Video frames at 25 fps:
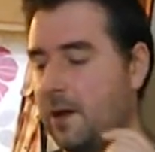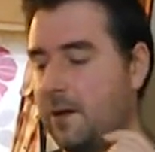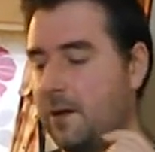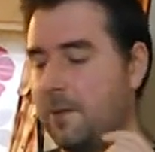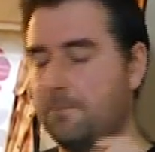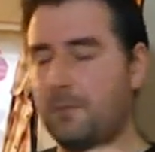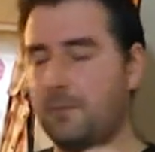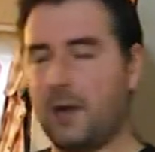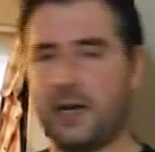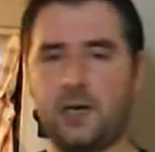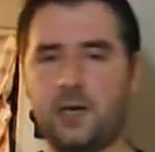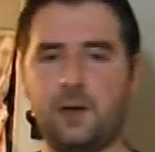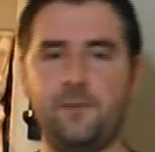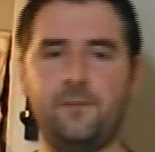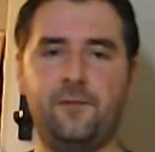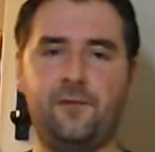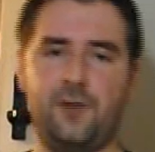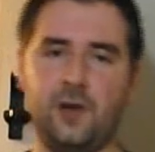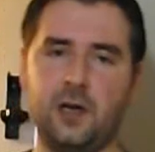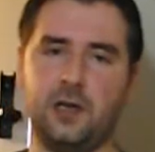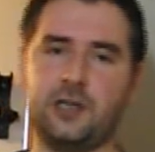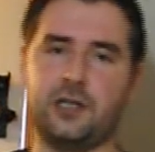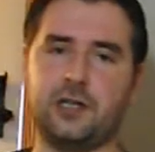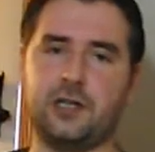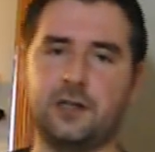My
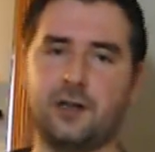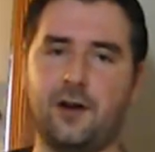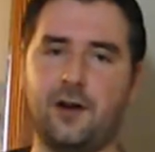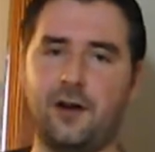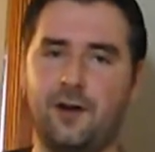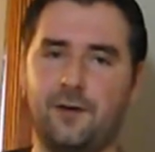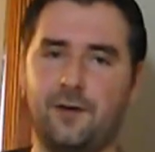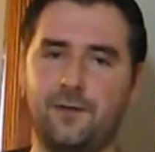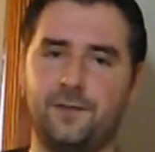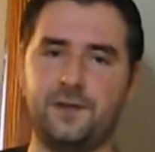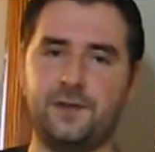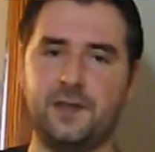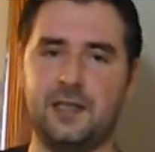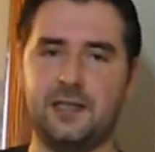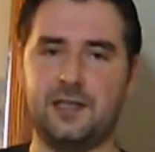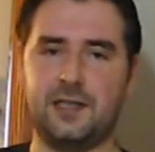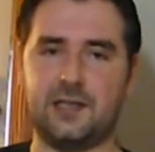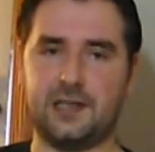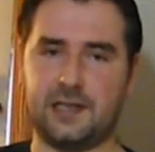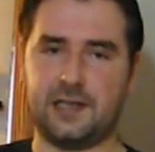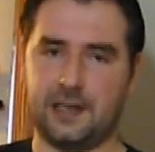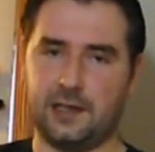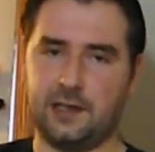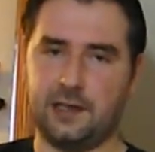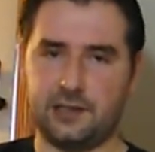conversion of the
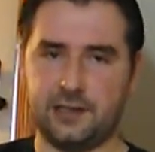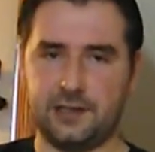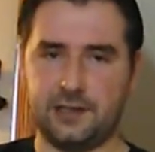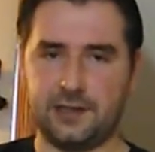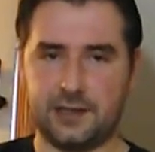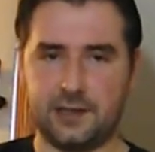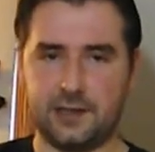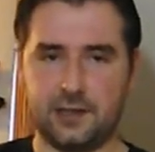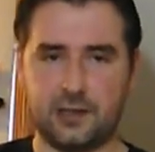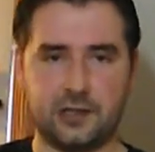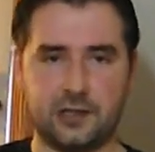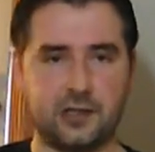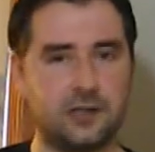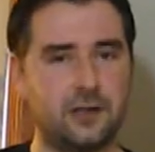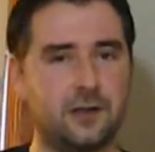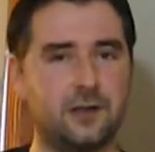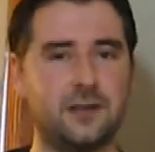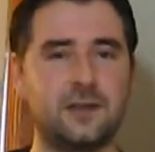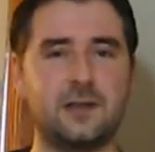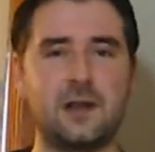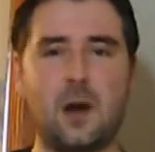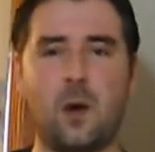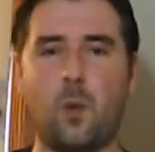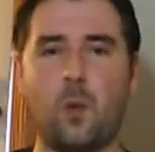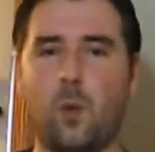starches into
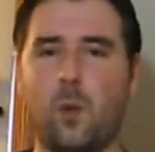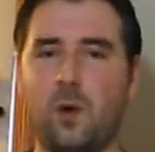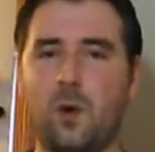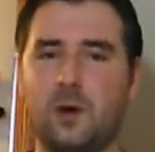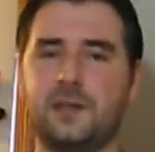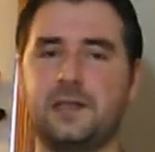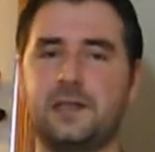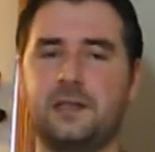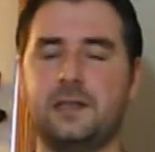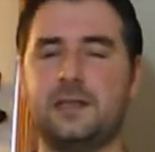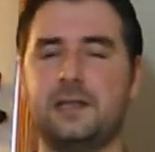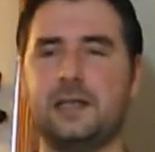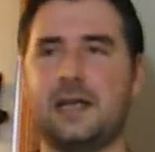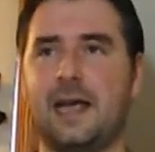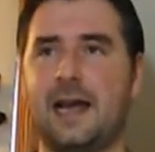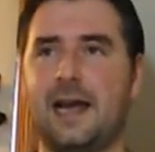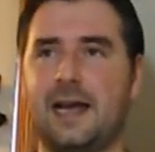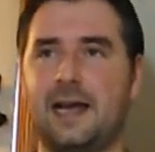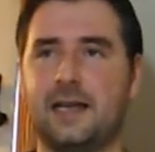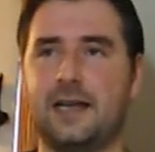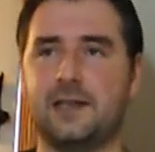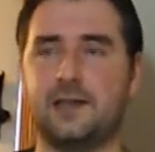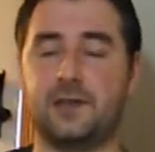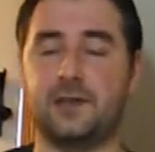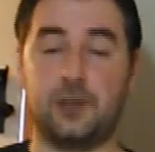sugars wasn't
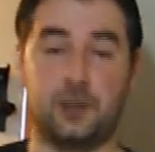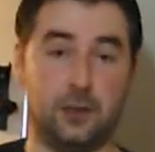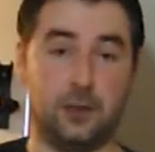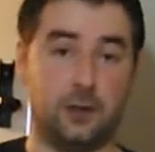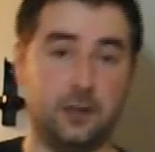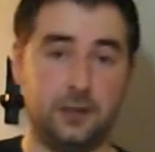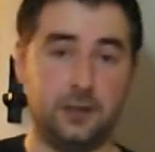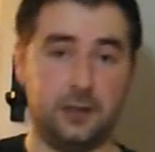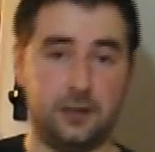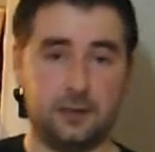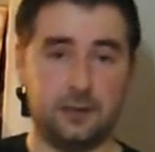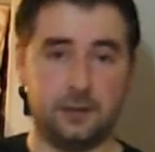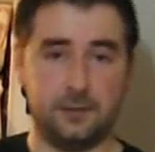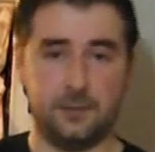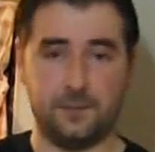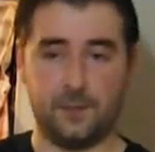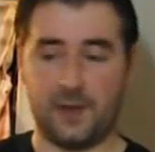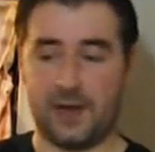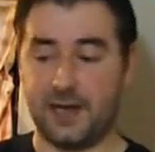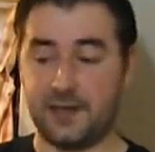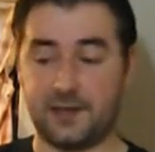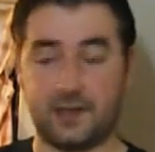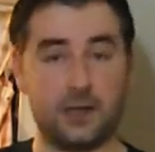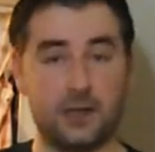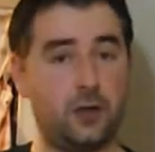as good
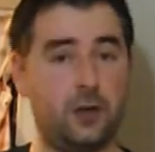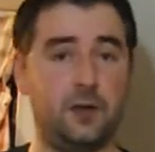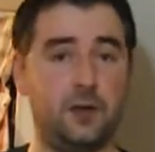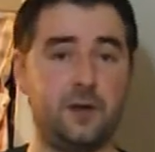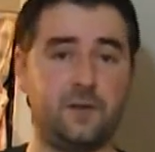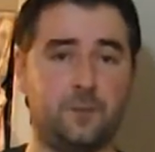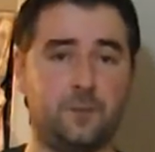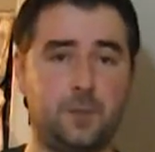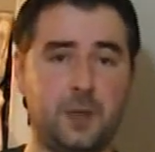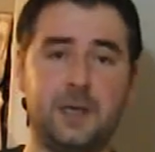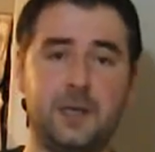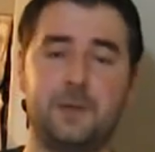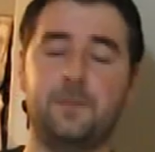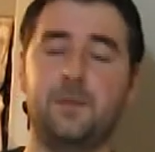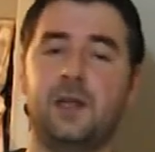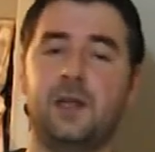as it could have been.